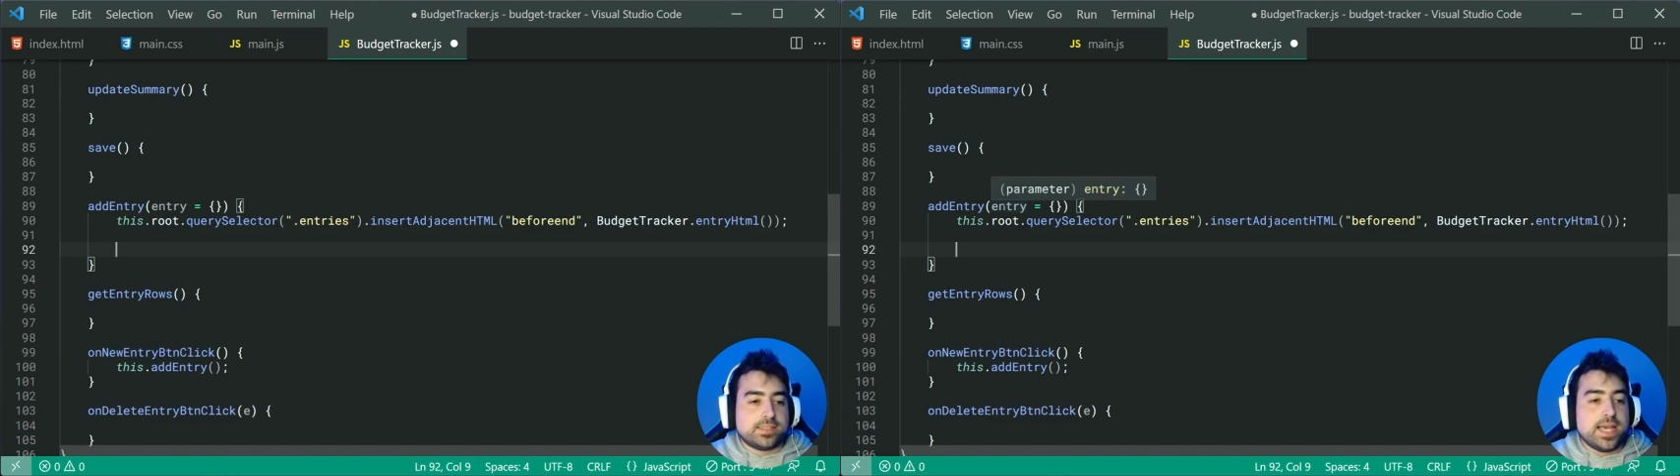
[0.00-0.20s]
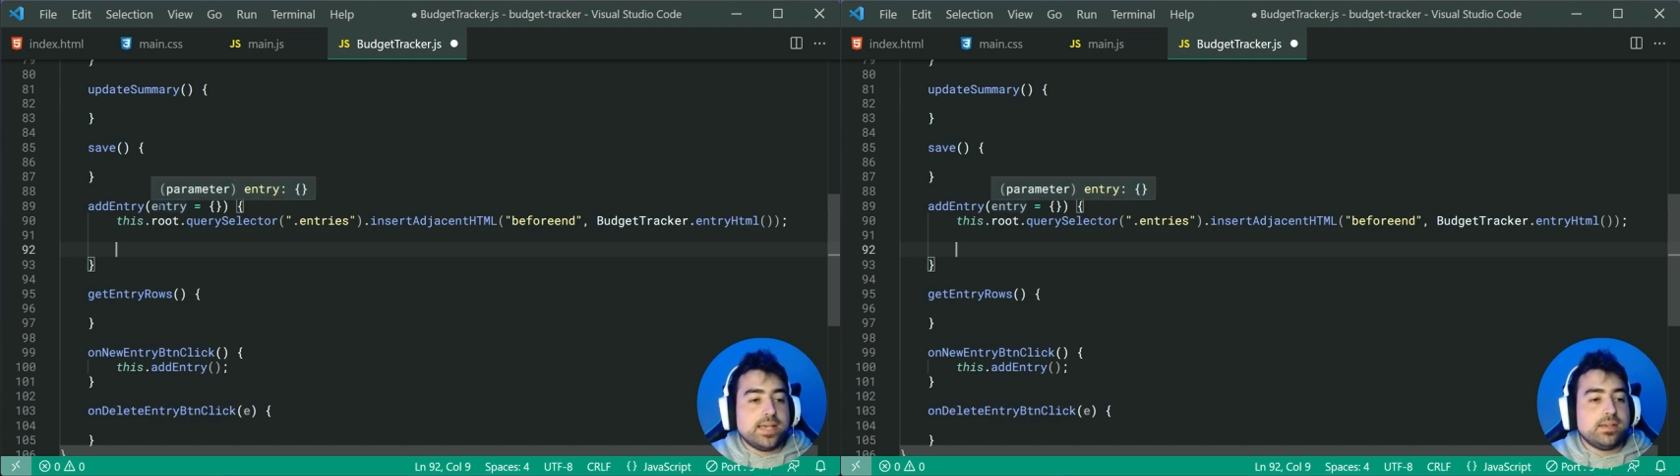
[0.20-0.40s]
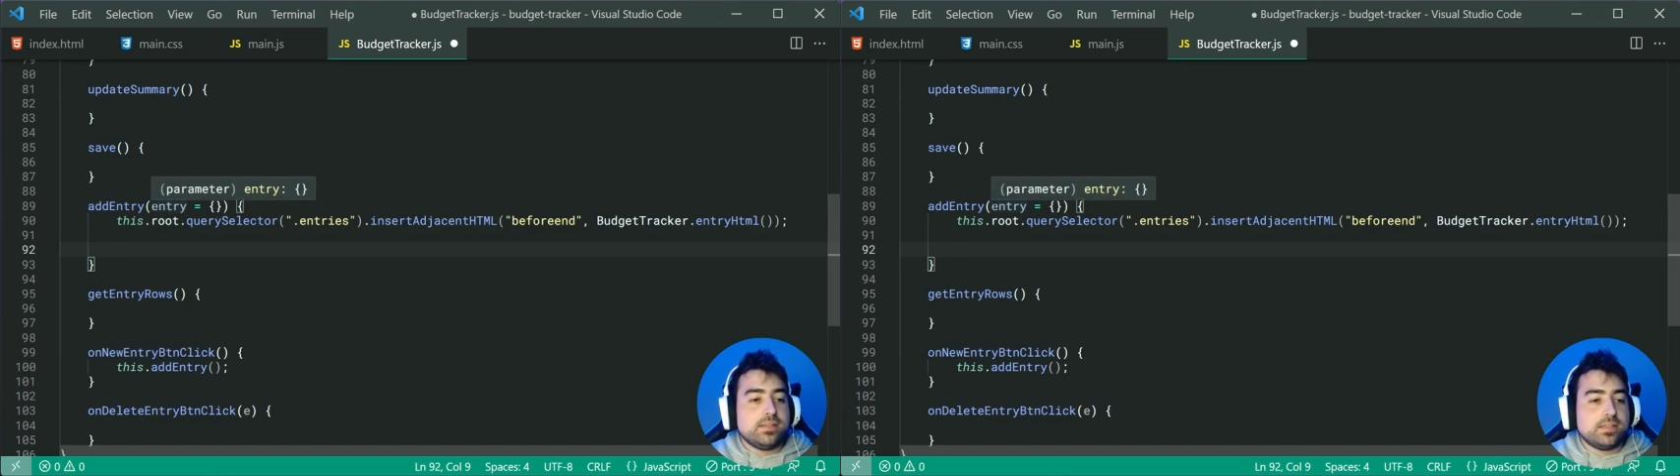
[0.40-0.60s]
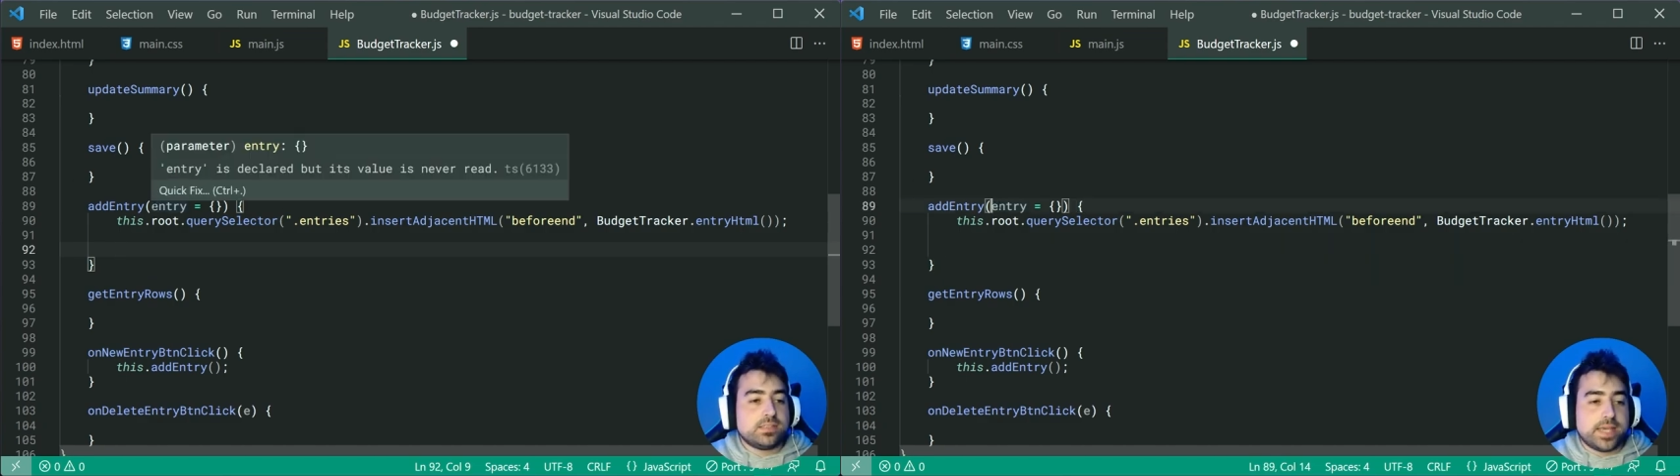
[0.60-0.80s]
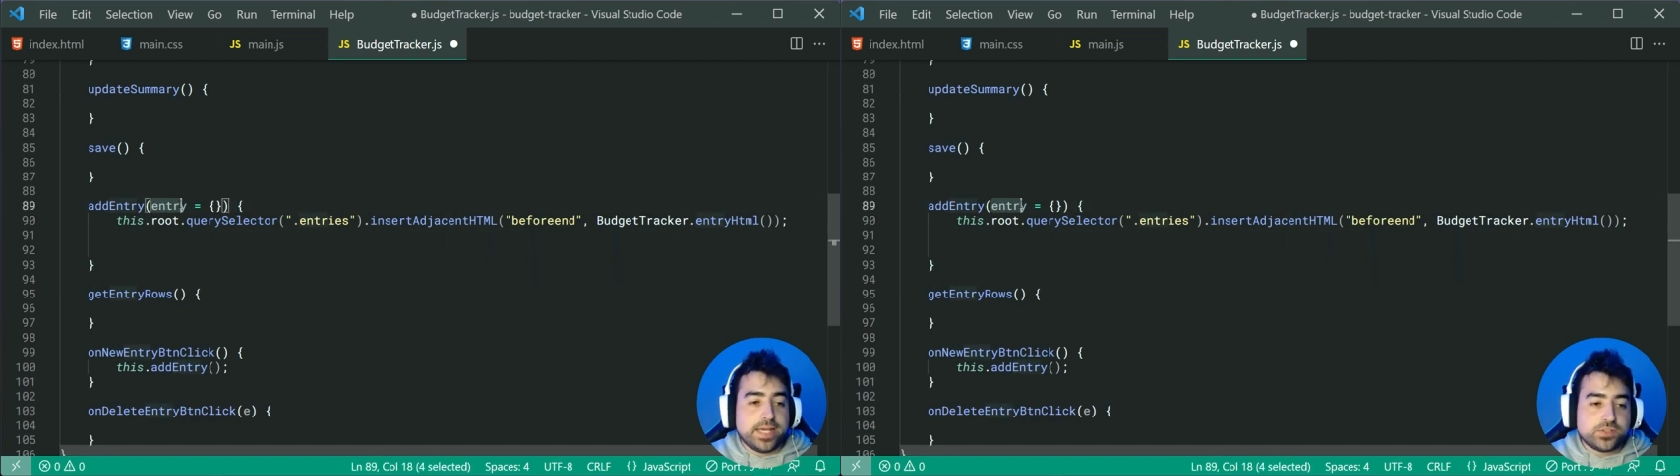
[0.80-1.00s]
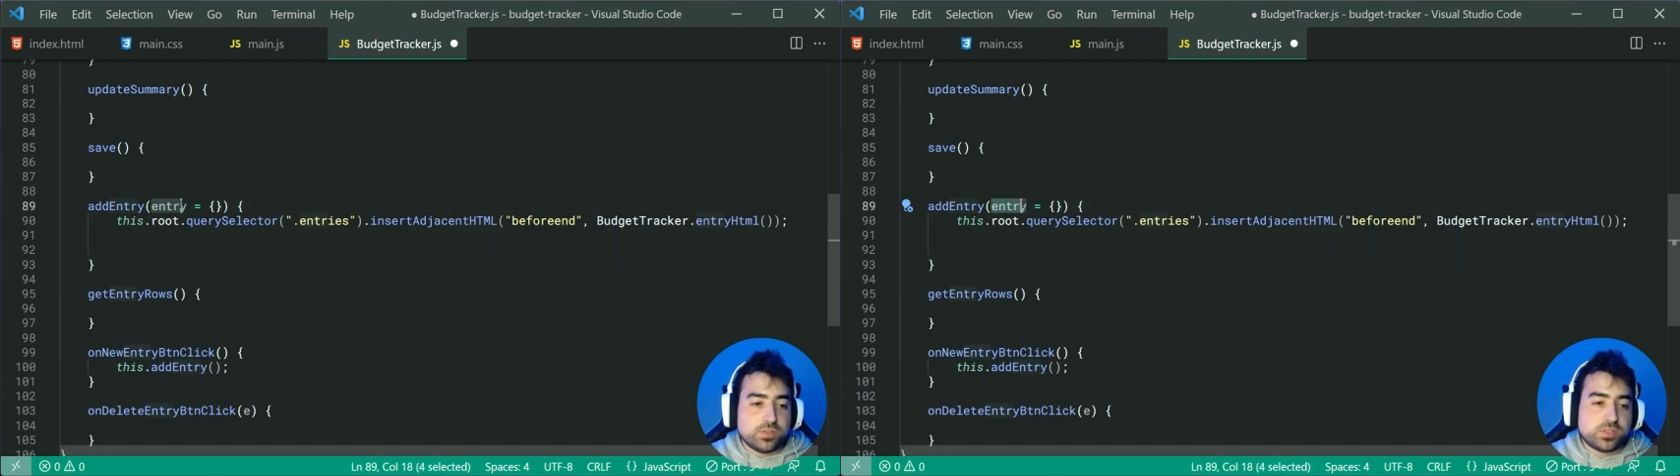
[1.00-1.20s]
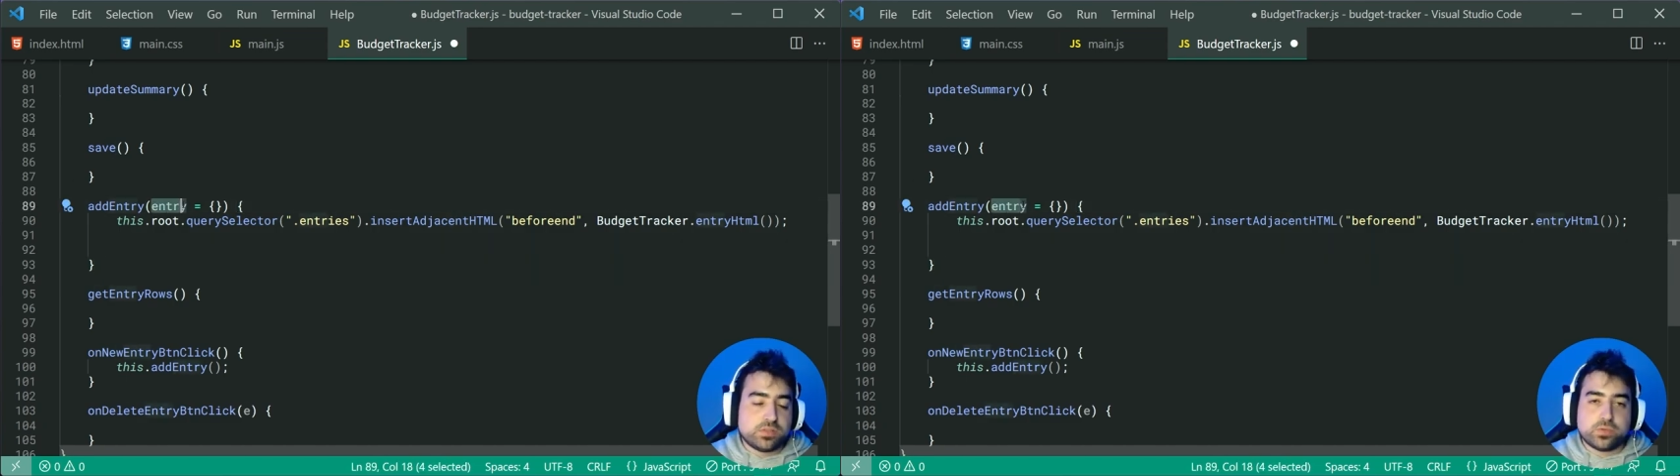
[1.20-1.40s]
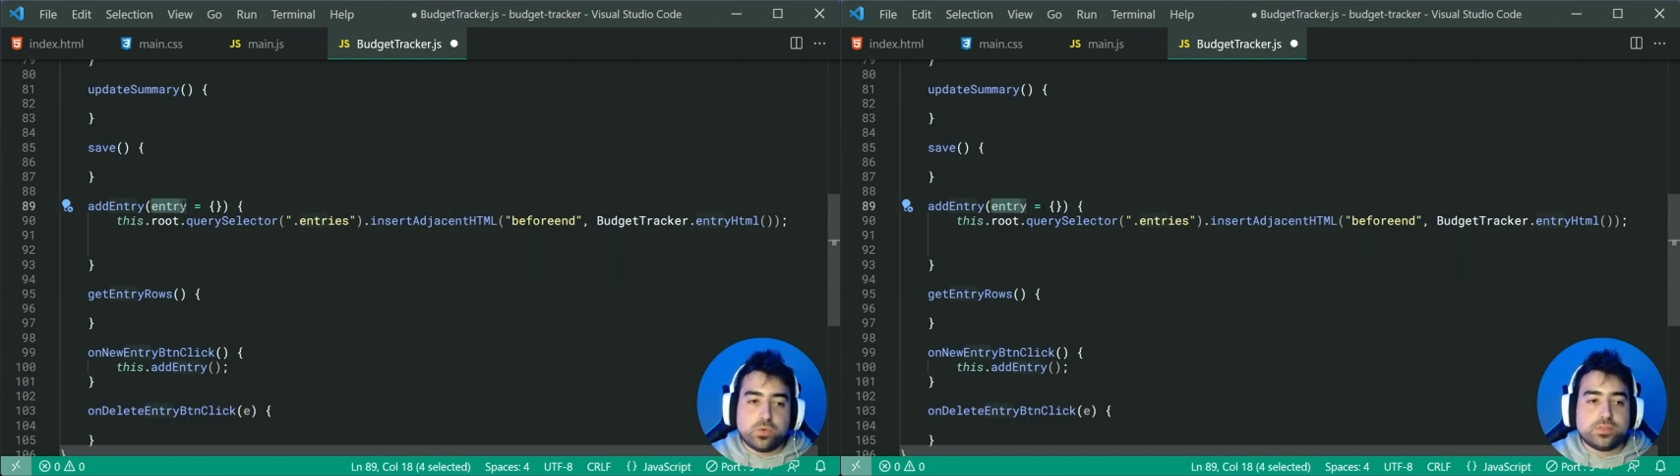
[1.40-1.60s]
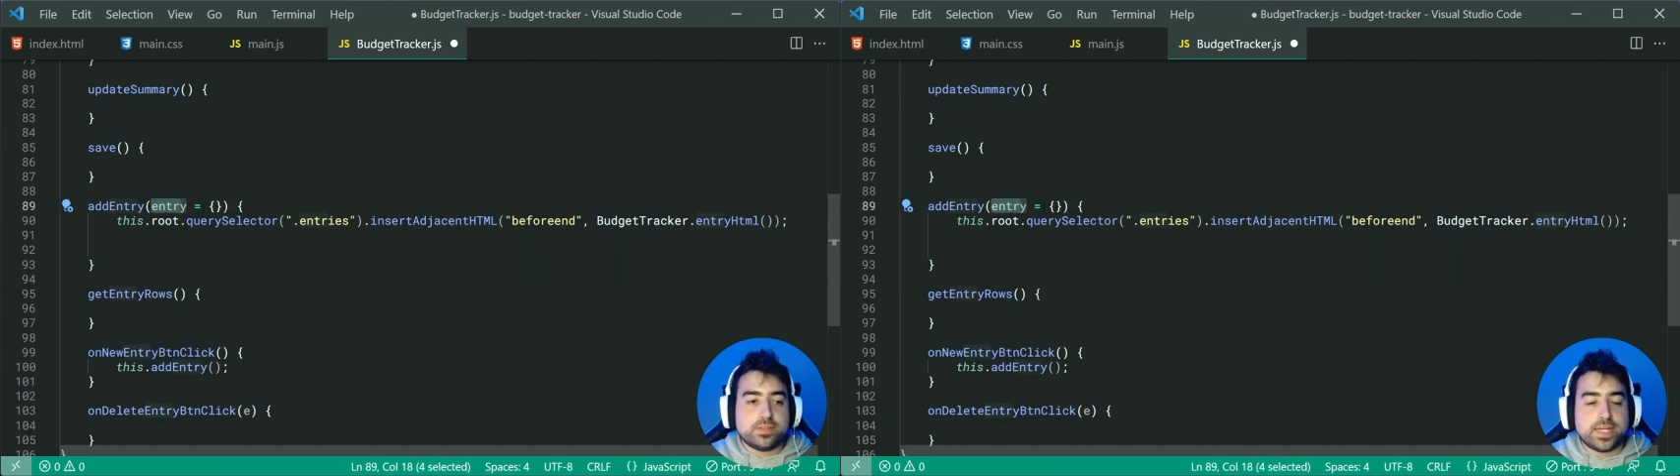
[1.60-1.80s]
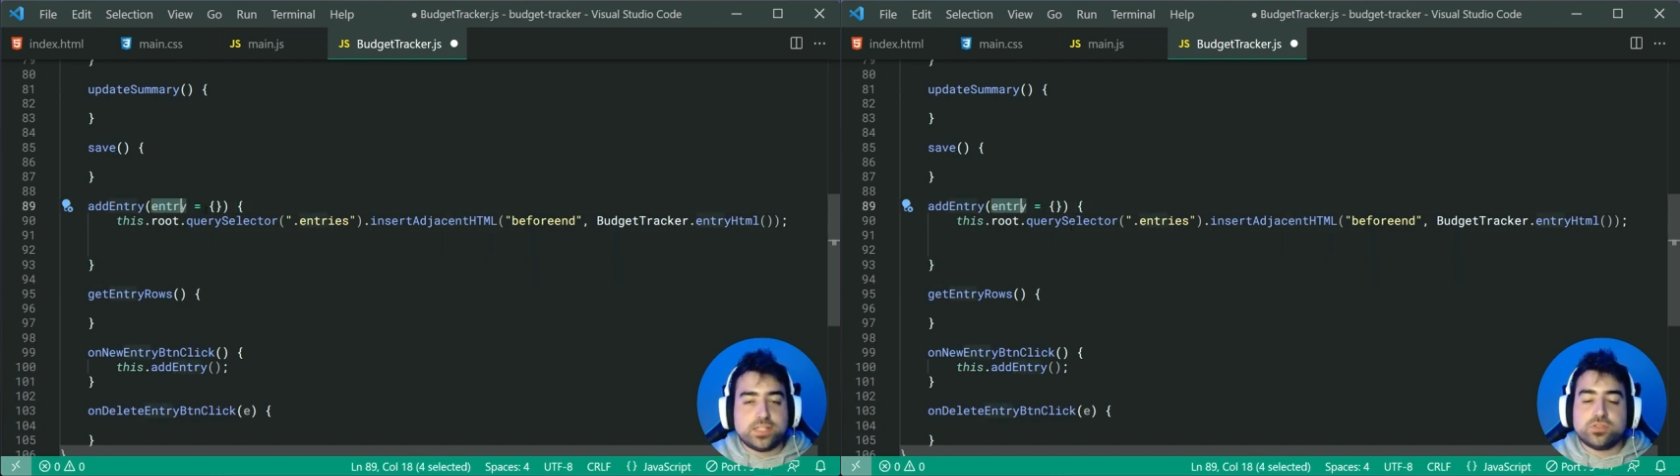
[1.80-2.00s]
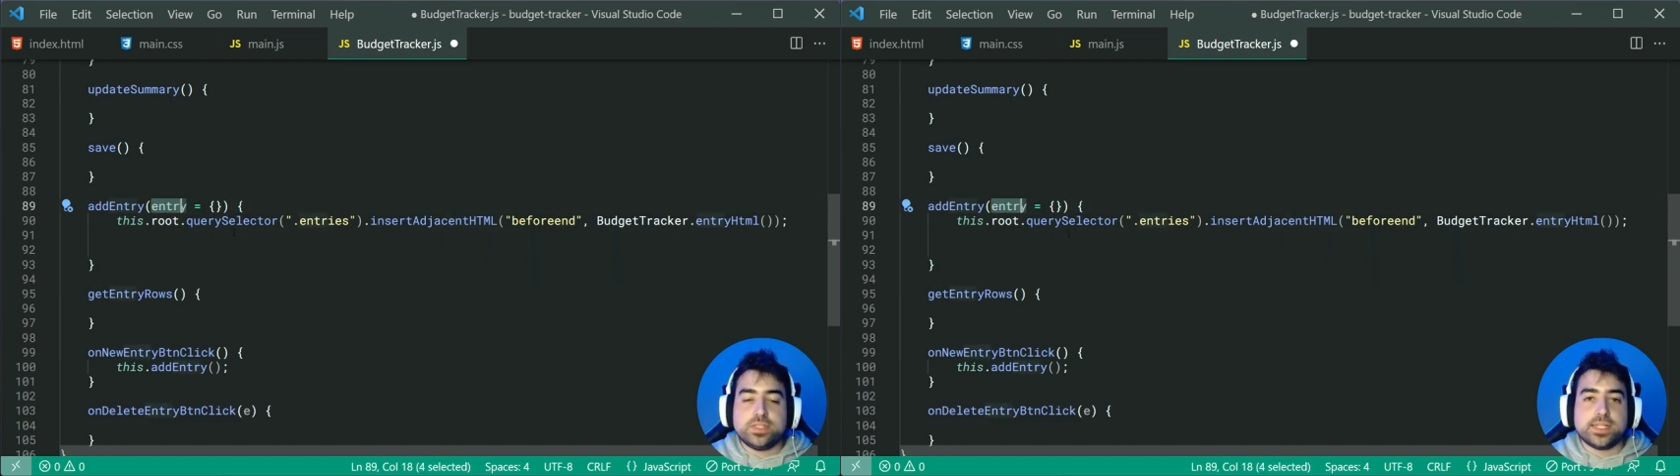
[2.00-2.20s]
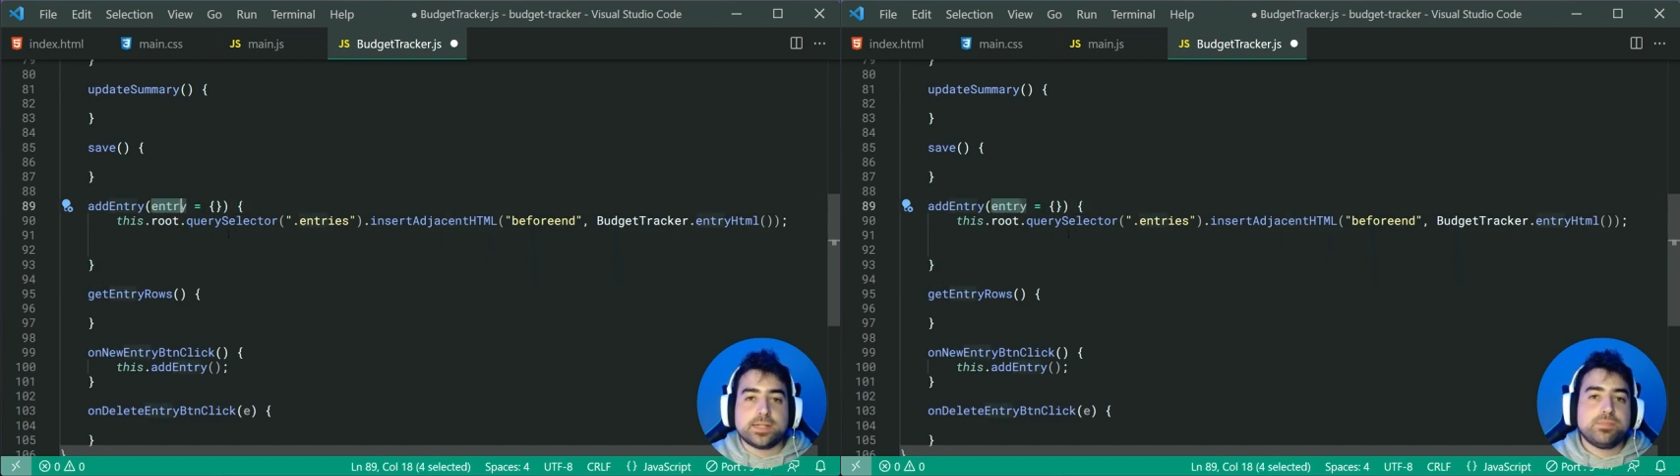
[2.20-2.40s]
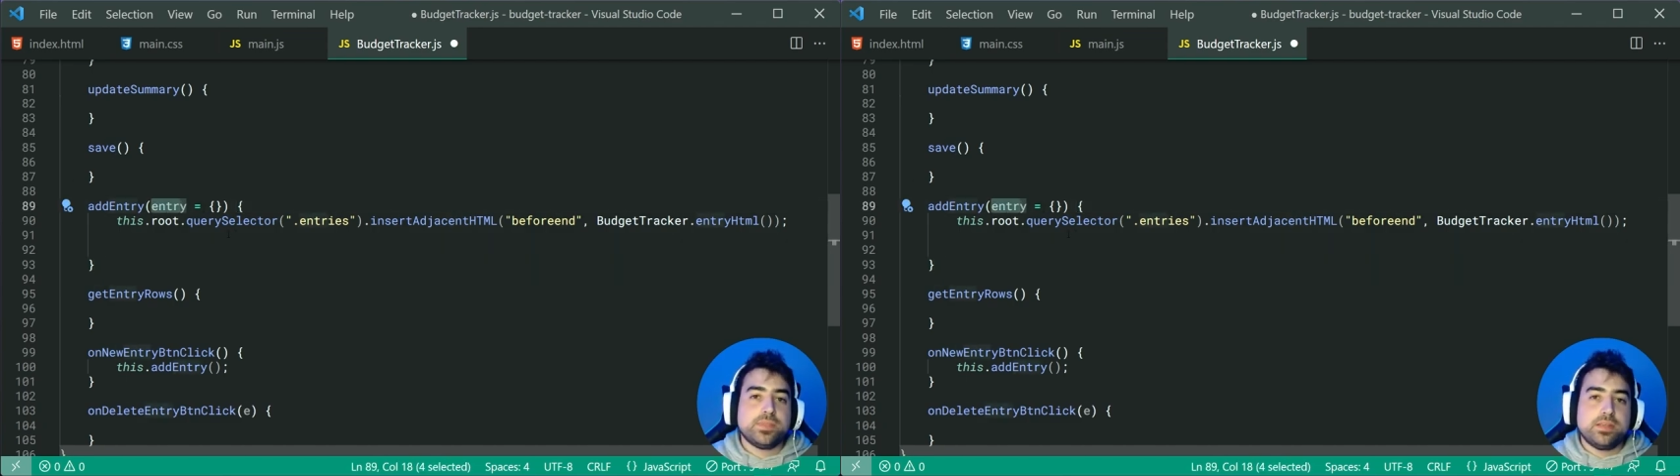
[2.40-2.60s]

taking this entry, which of course this entry here,